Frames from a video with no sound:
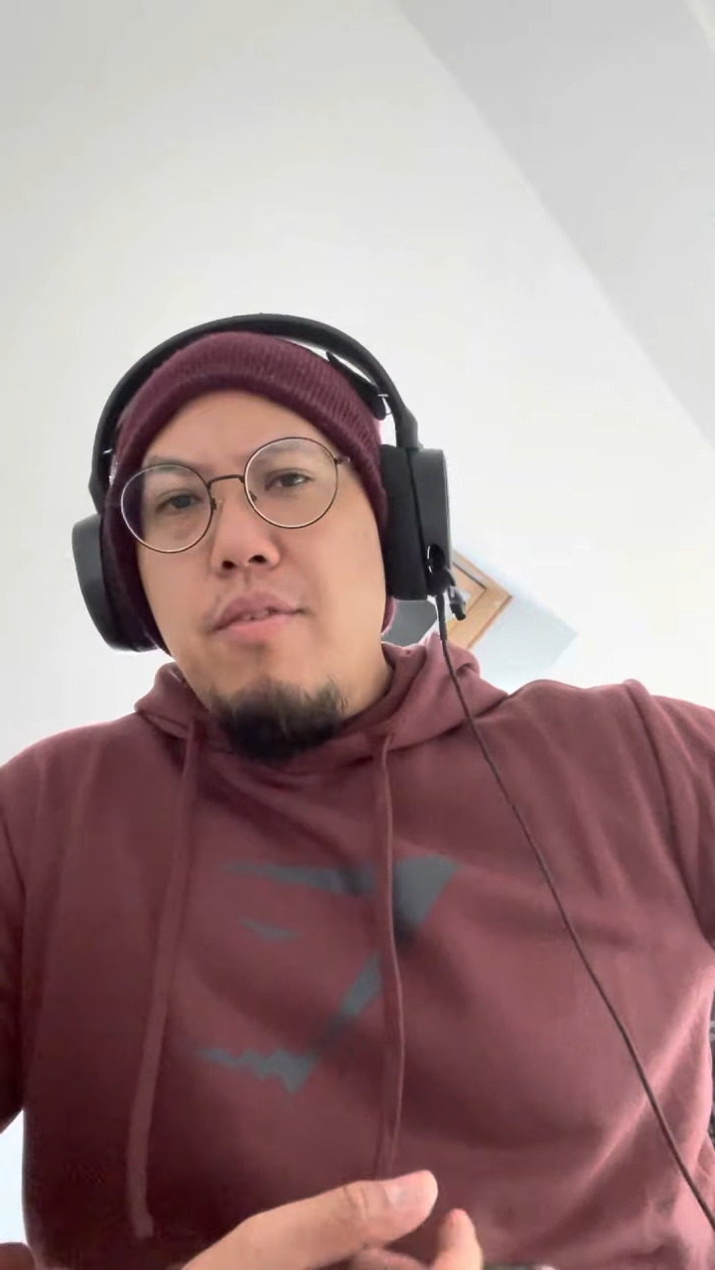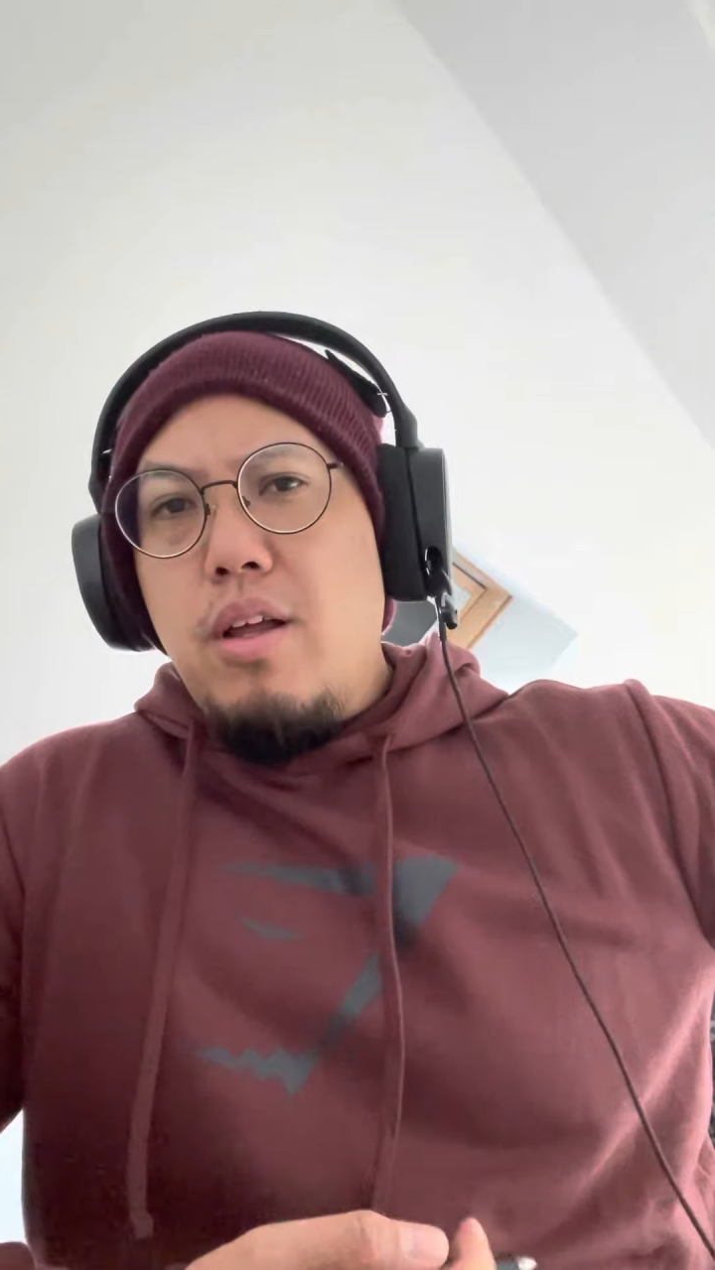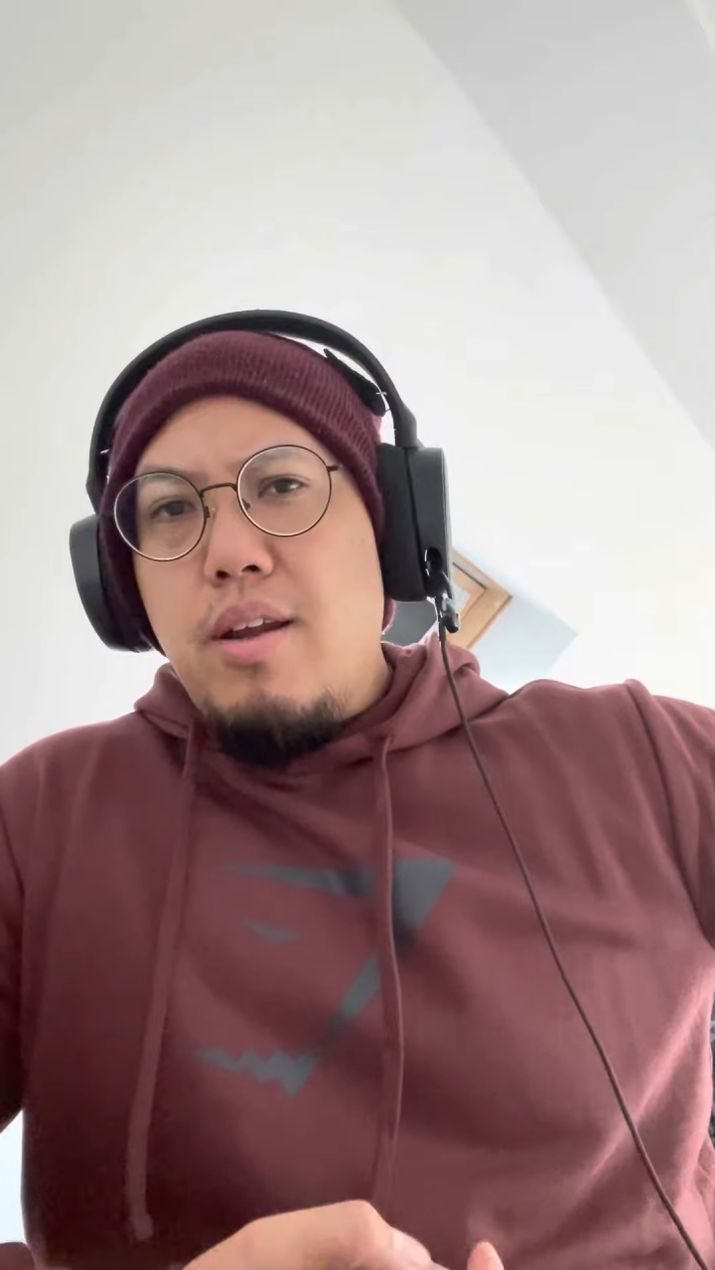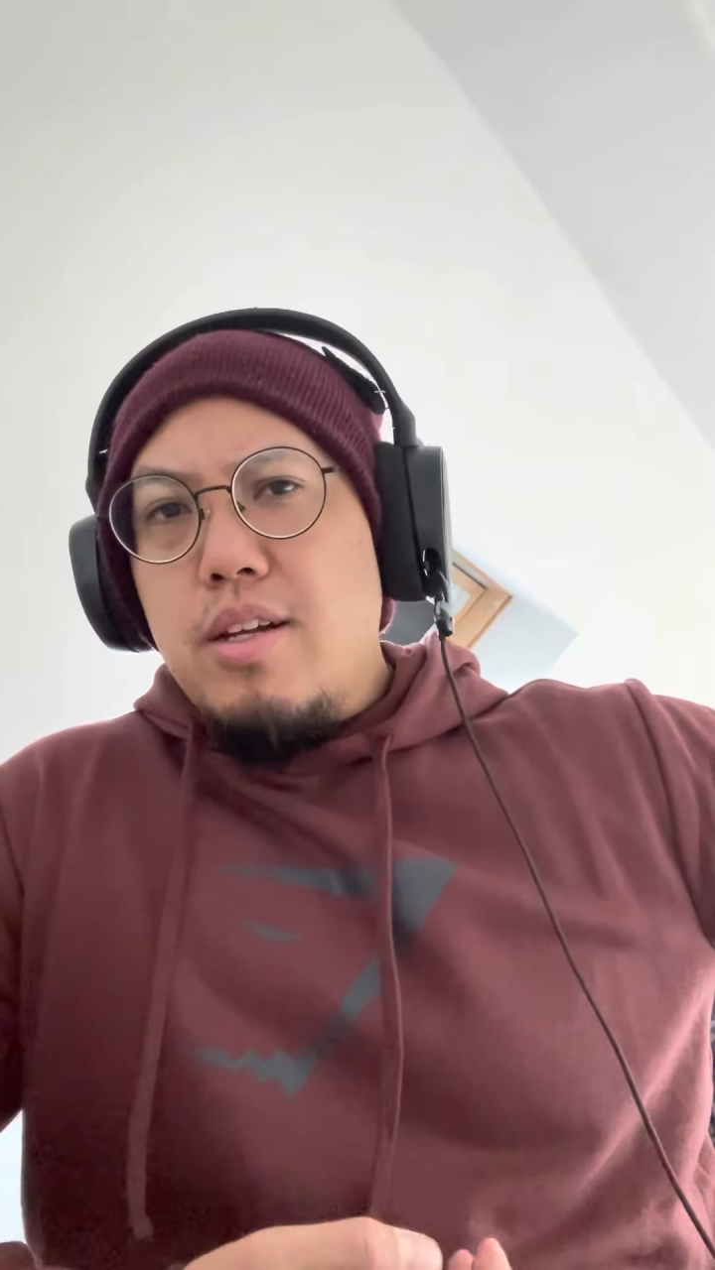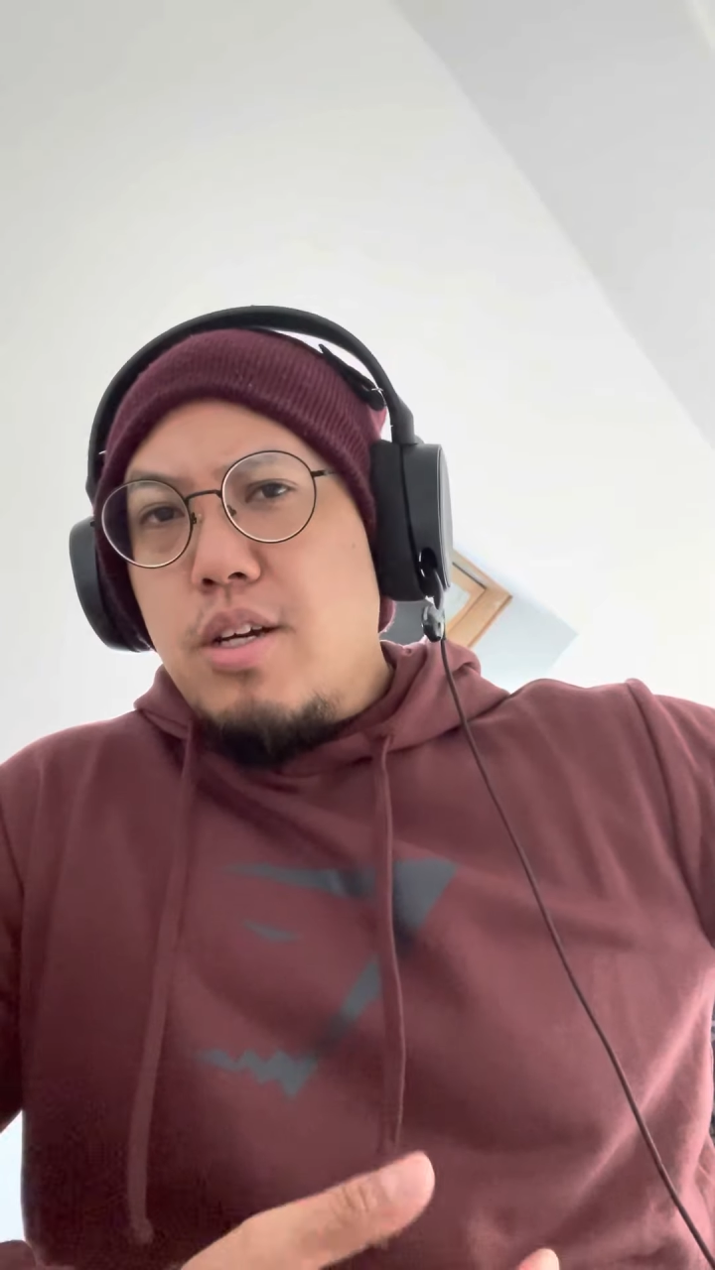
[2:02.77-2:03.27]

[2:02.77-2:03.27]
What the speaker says: a lot of that